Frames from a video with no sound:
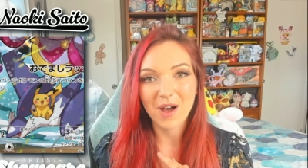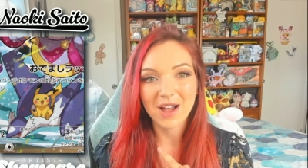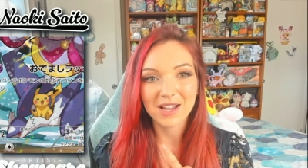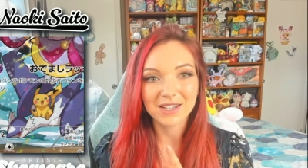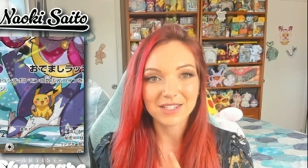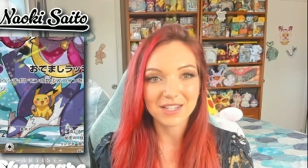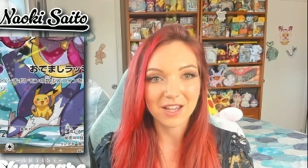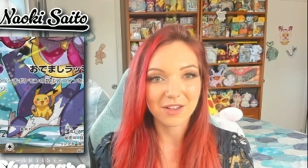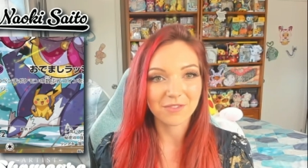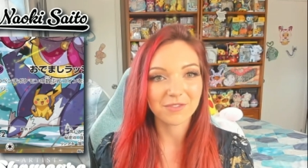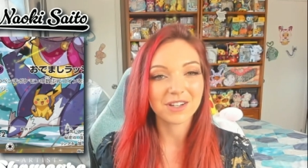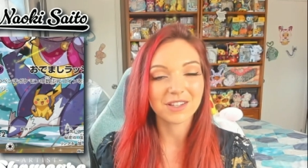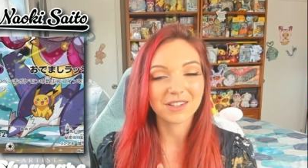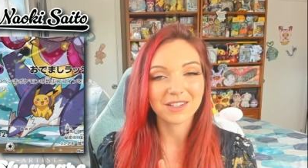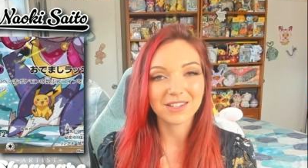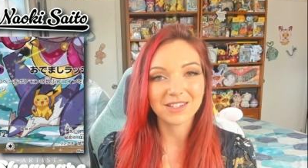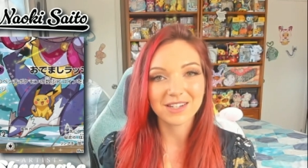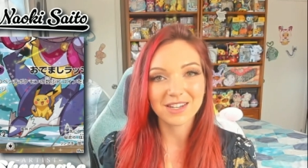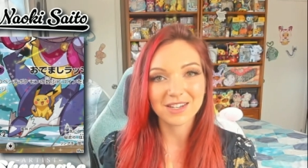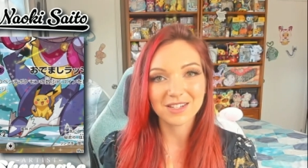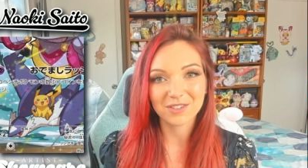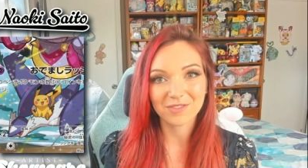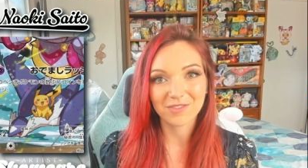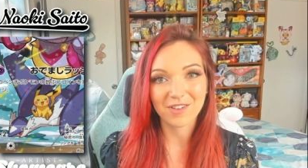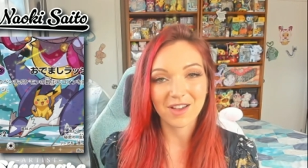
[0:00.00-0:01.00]
I definitely
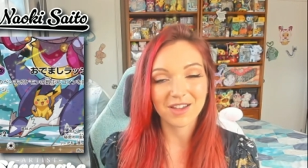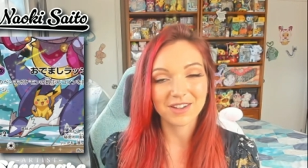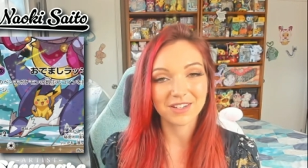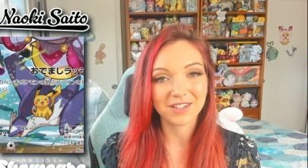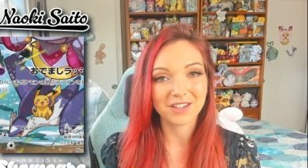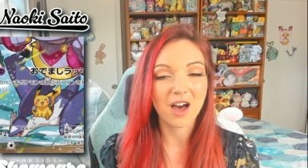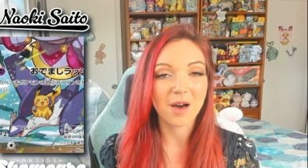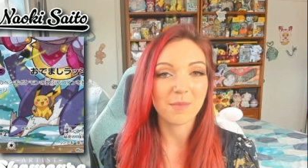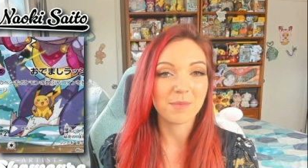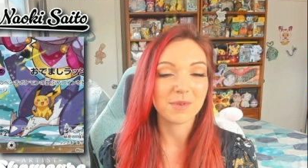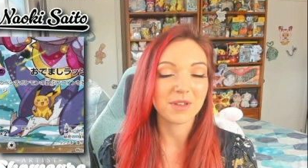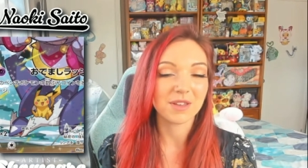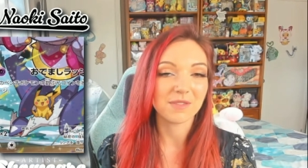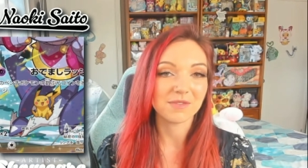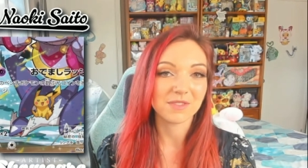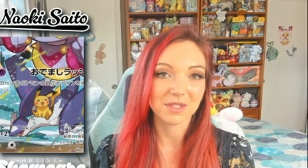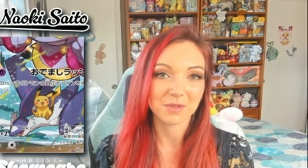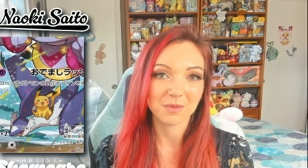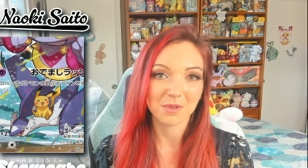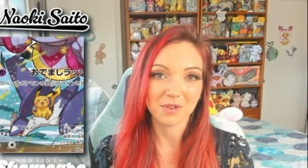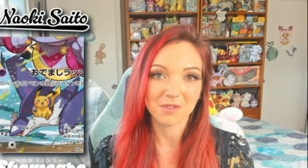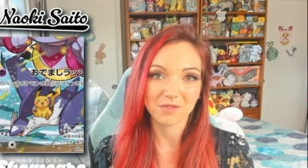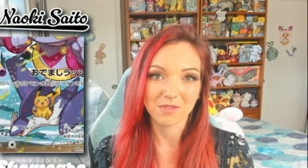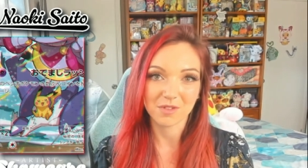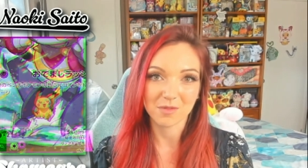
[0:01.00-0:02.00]
need to find a copy of
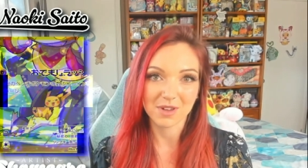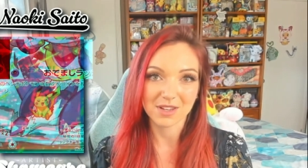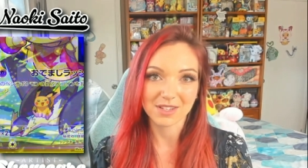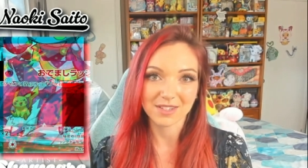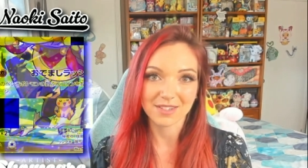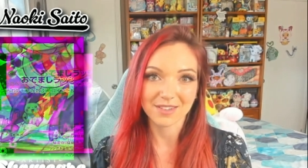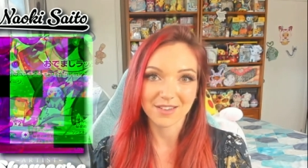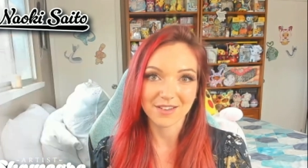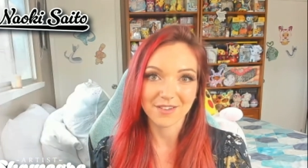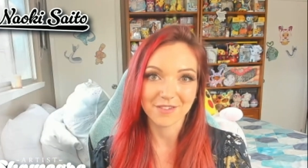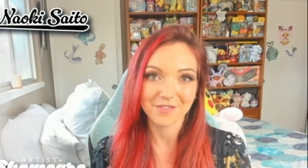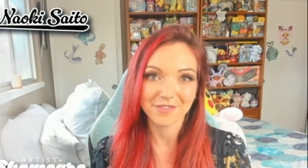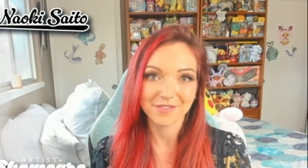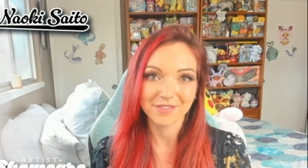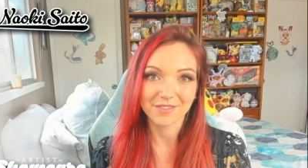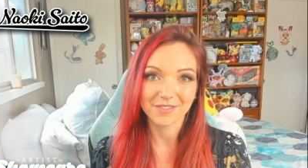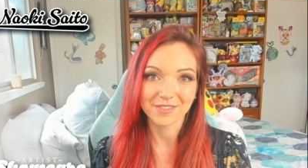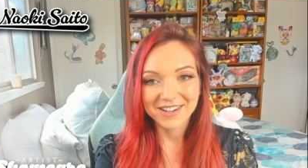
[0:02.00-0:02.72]
this one for myself.